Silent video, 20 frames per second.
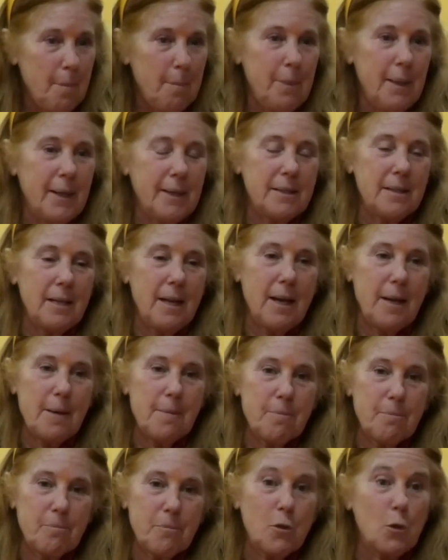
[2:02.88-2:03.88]
but
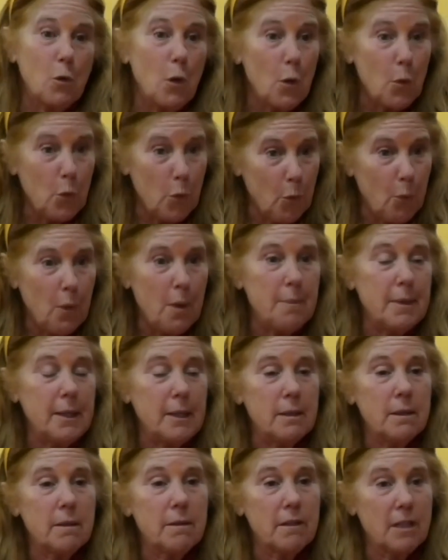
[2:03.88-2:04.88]
um, the
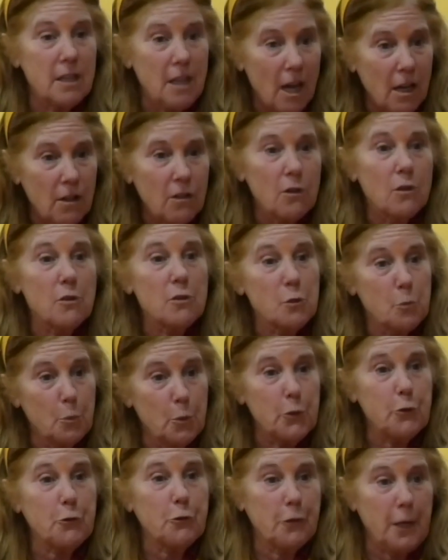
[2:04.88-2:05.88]
women, the young girls,
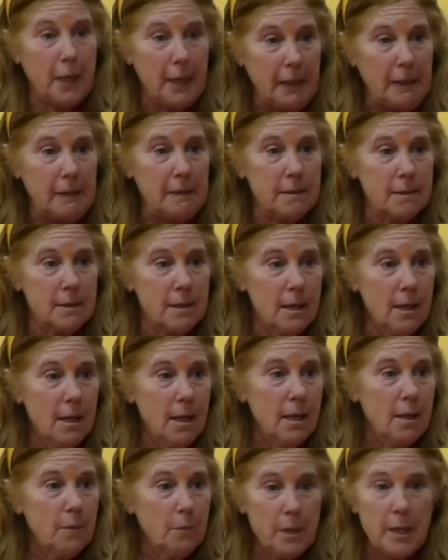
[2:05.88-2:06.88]
were trained
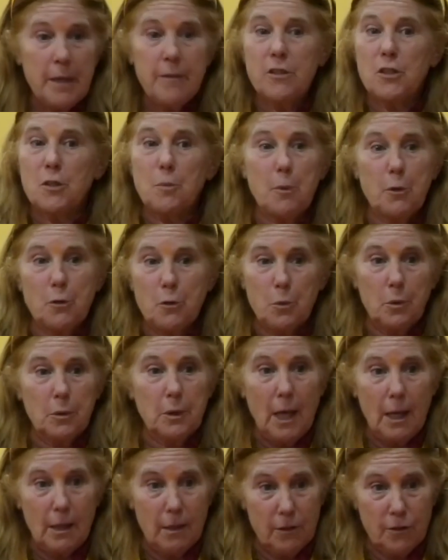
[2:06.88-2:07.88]
in the spiritual
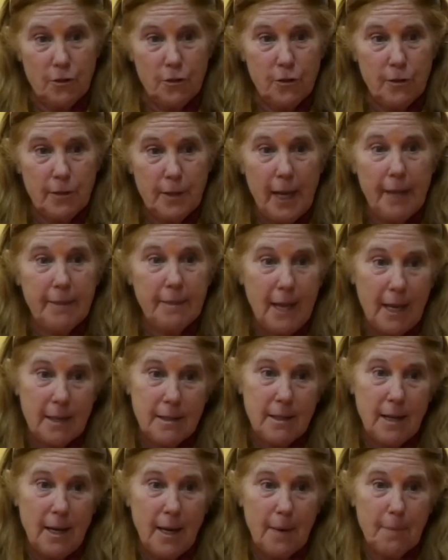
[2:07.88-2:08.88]
knowledge at that
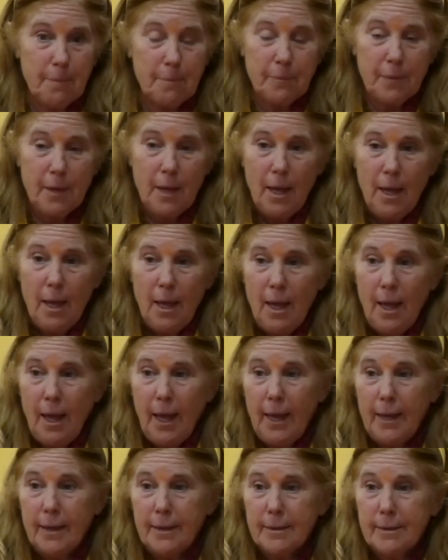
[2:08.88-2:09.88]
time.
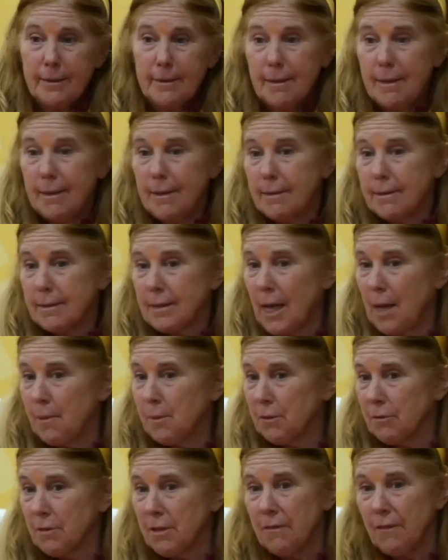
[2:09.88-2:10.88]
And it is time
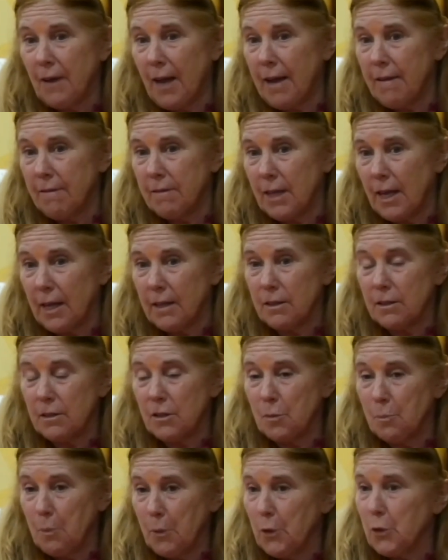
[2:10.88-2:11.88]
to revive that
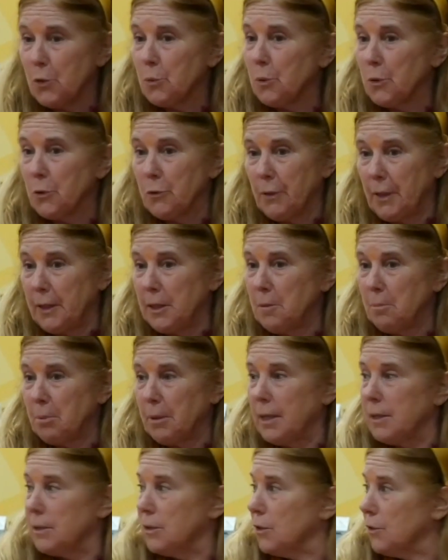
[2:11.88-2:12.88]
spiritual training
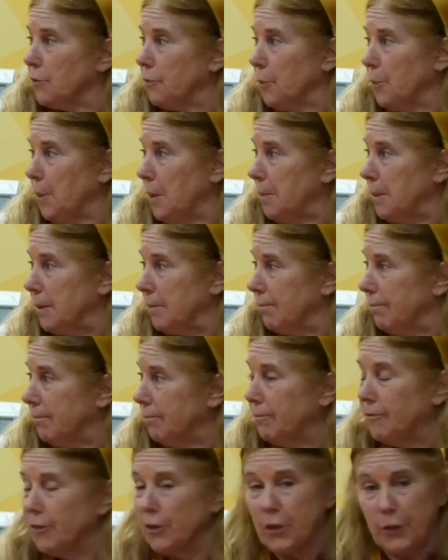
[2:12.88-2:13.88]
places for women,
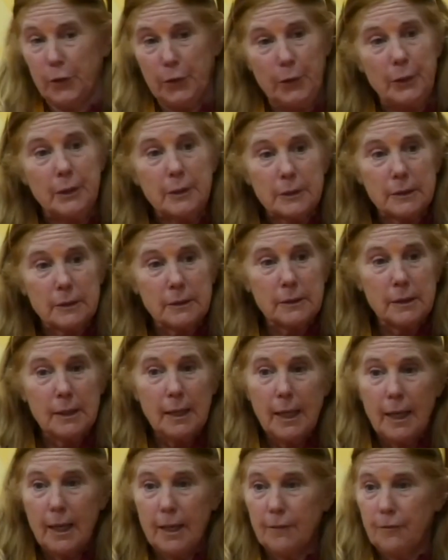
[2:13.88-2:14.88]
for girls,
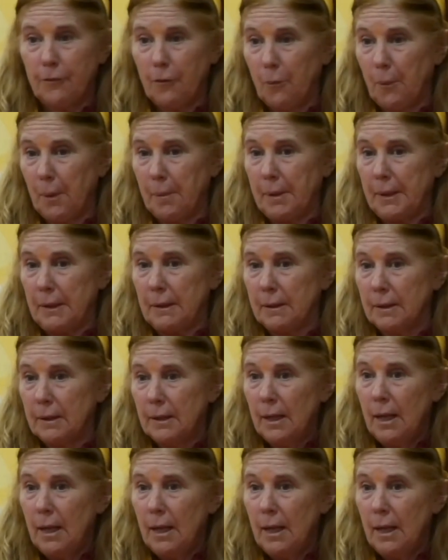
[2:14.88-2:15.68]
and for women